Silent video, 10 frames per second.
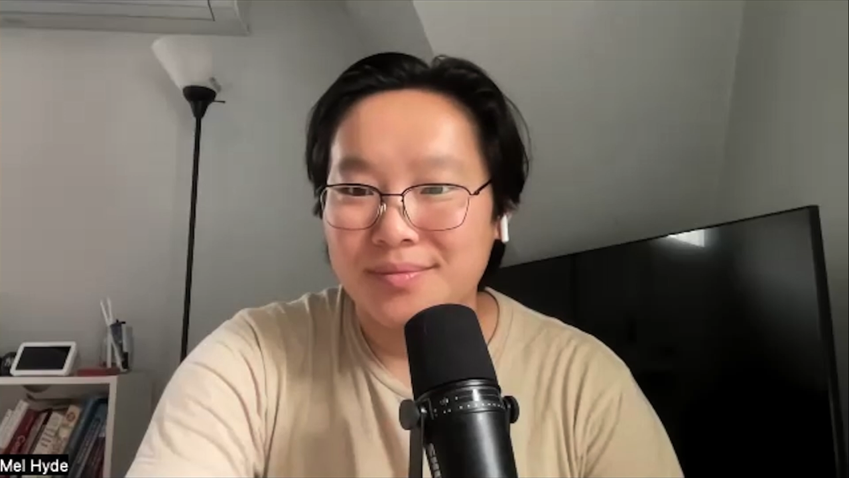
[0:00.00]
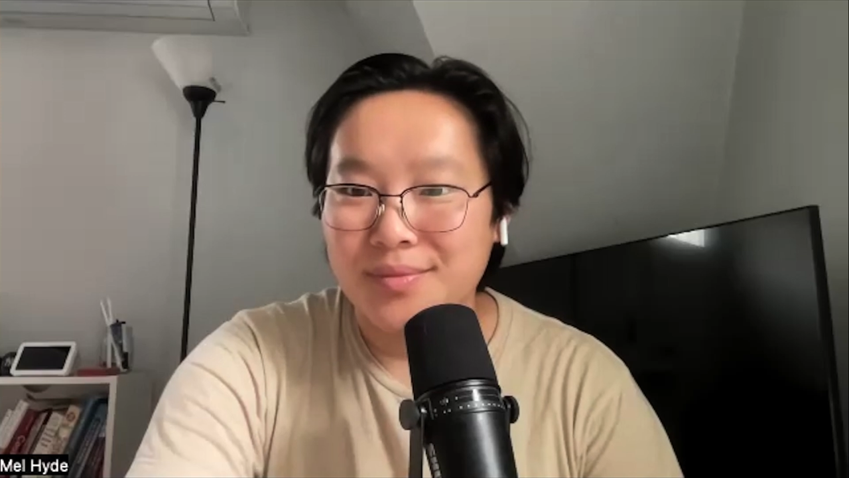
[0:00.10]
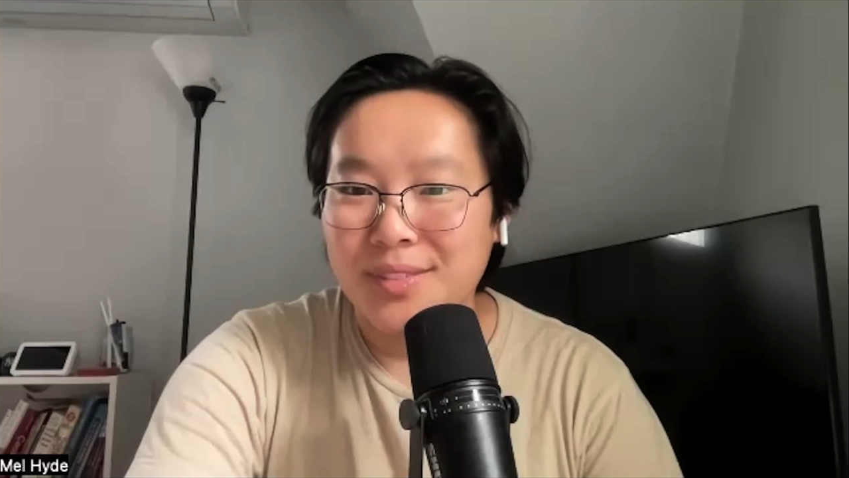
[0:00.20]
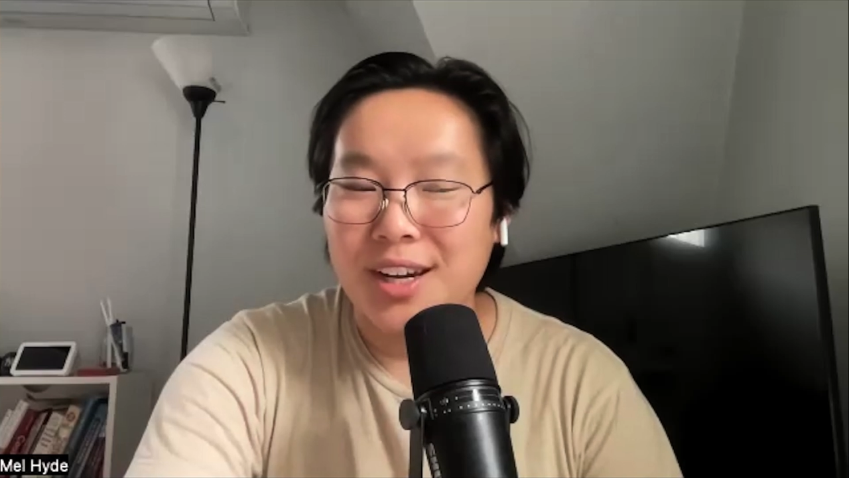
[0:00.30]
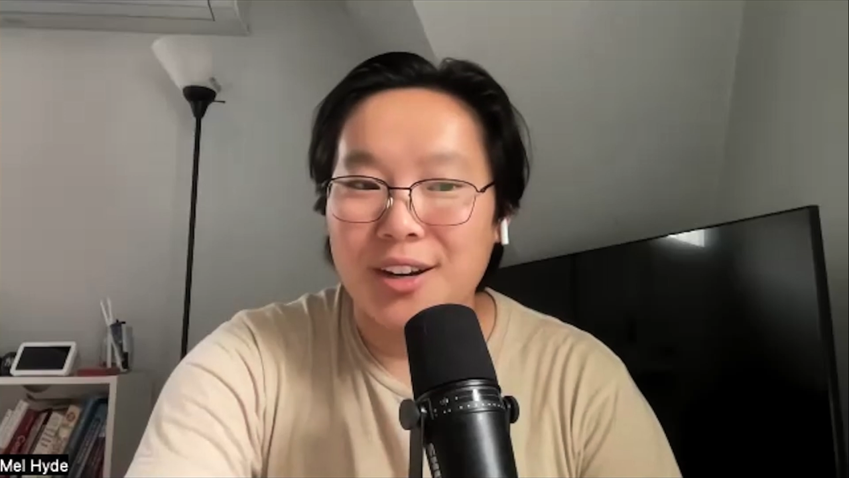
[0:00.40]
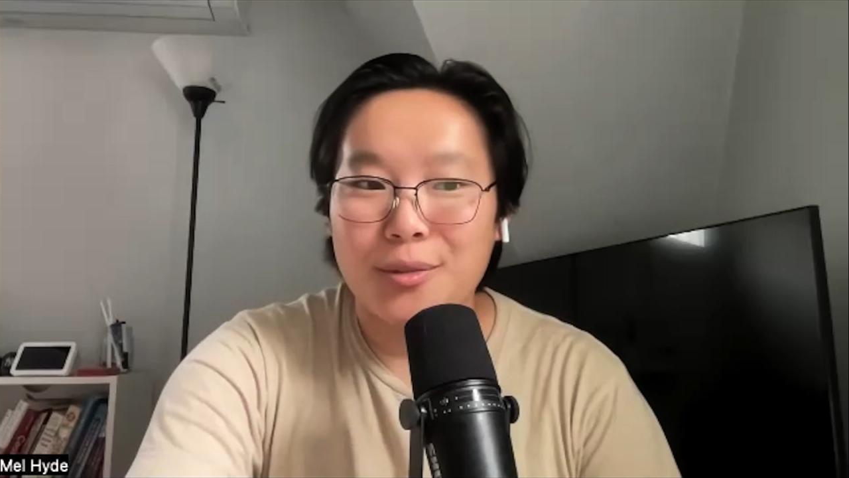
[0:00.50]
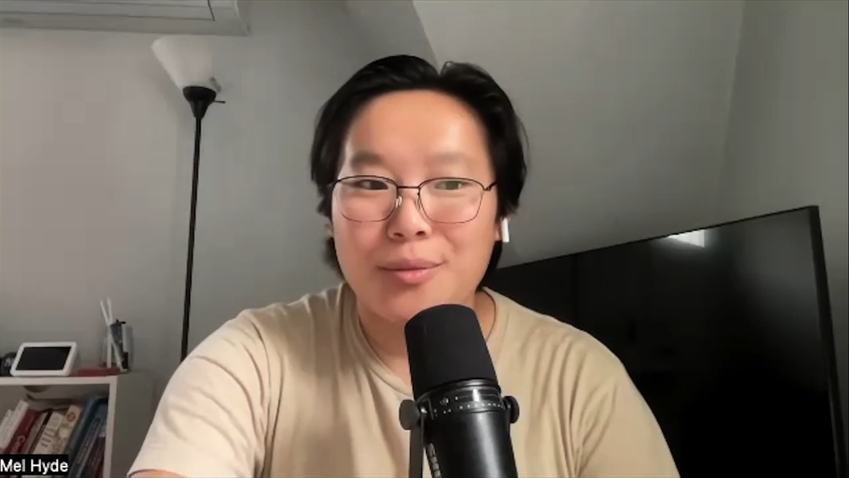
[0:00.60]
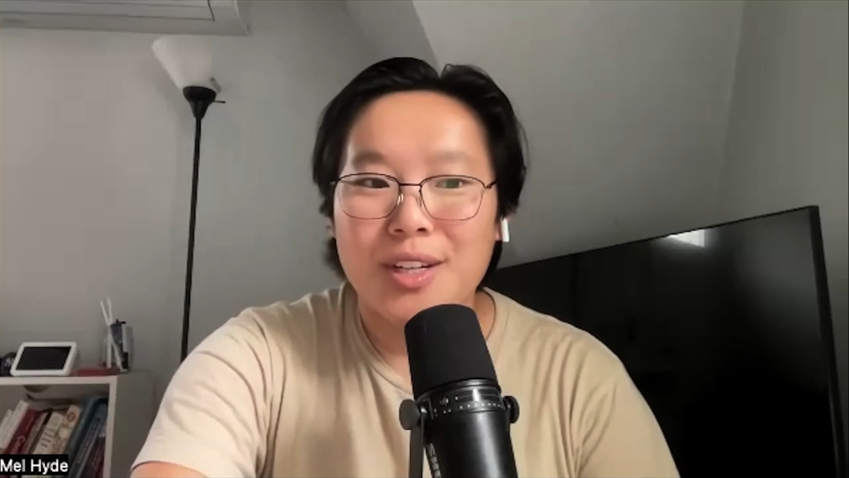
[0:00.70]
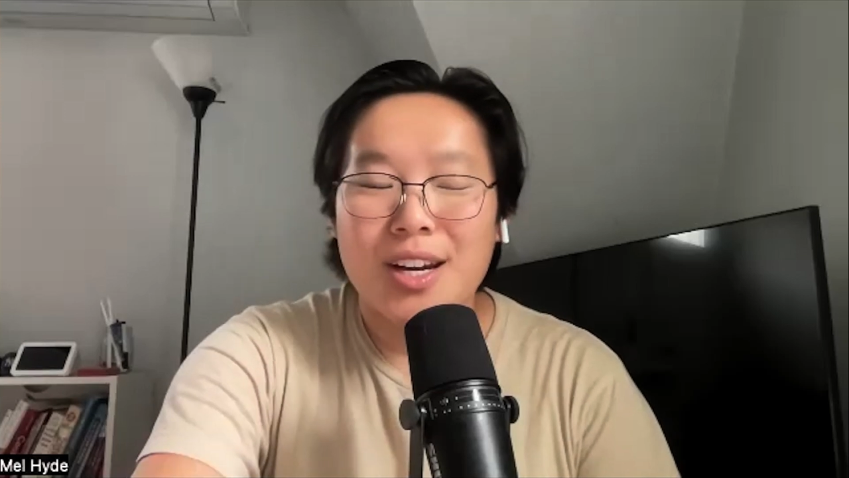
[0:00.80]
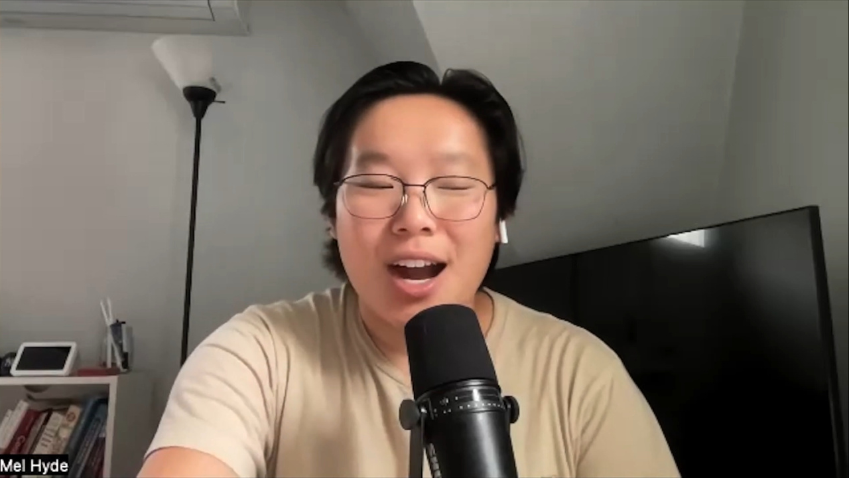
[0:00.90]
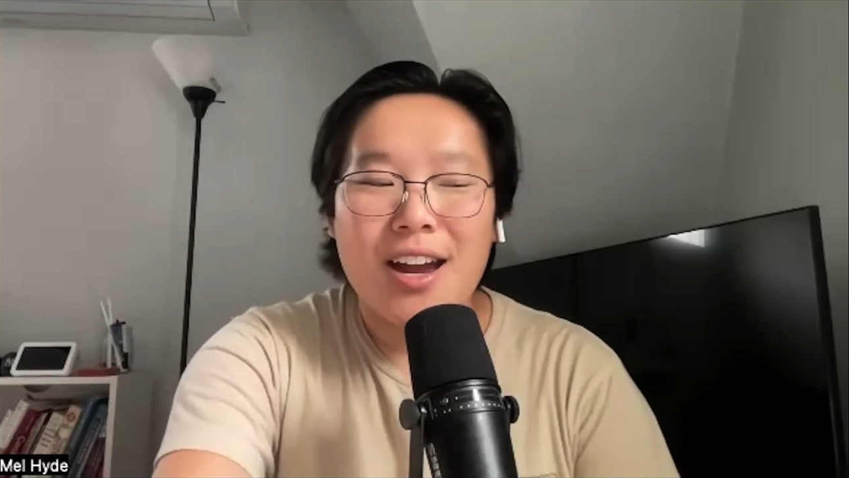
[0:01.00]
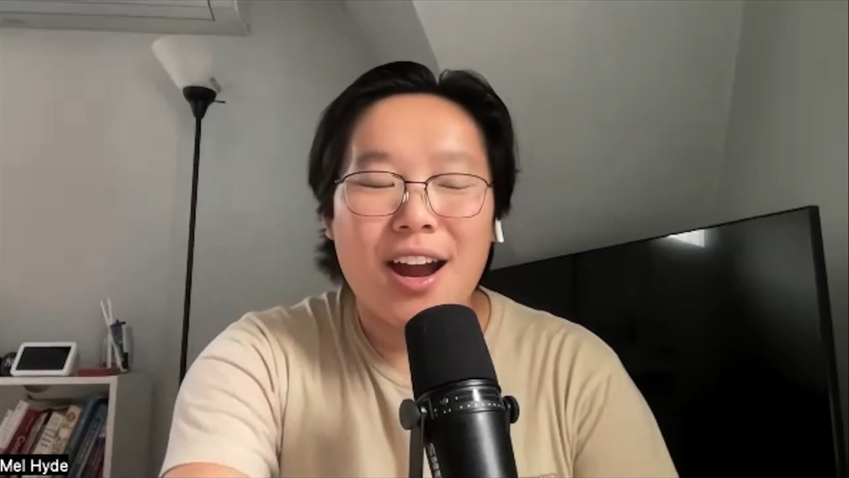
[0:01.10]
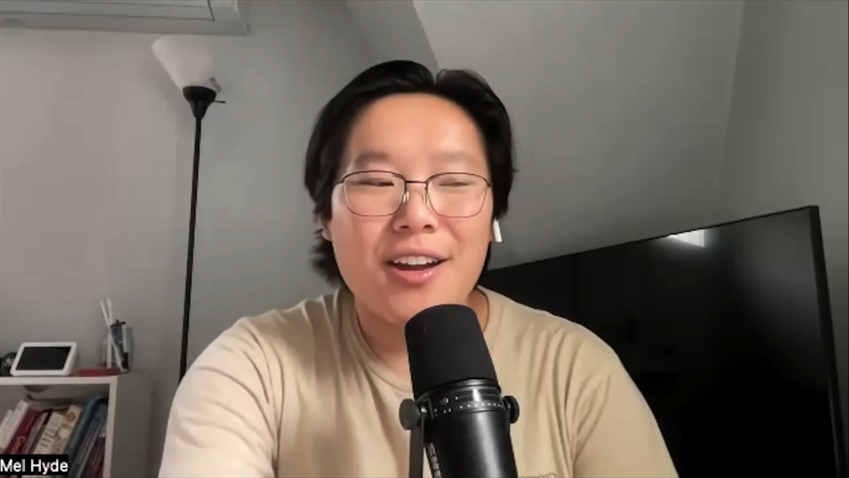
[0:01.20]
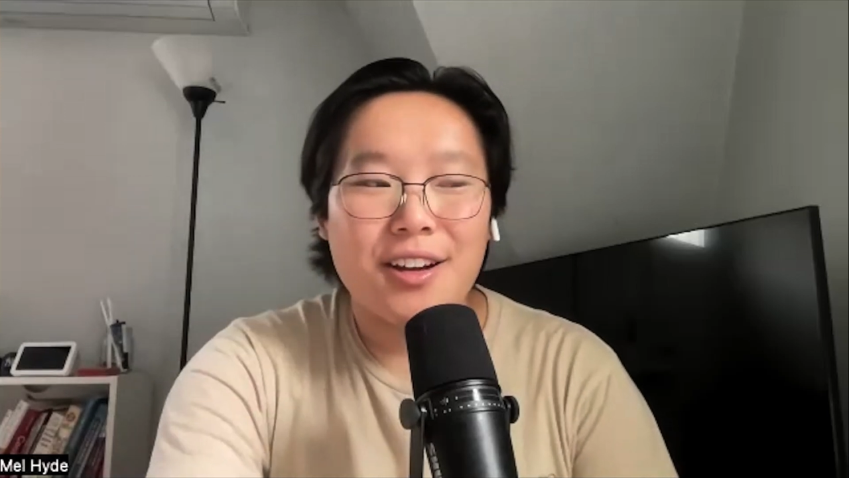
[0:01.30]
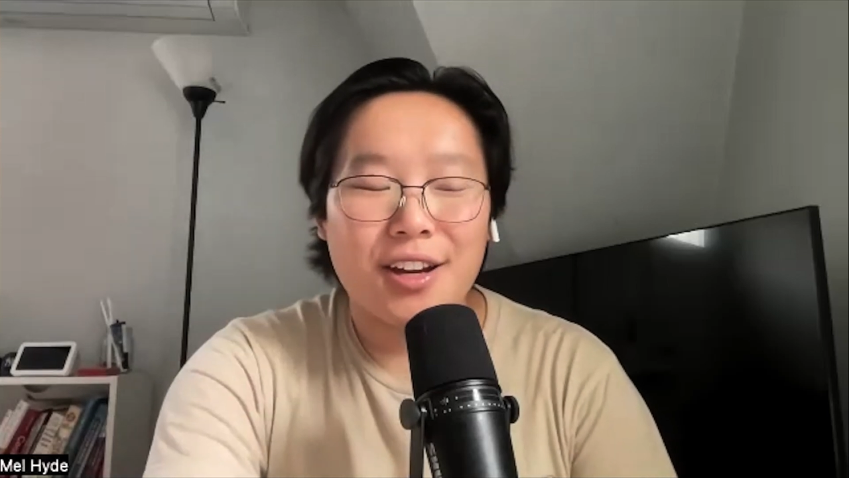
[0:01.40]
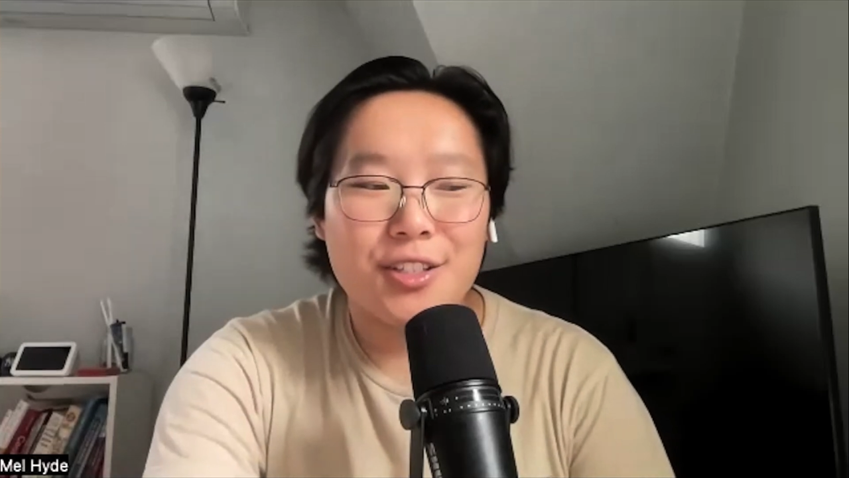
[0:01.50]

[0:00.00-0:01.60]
Yeah. I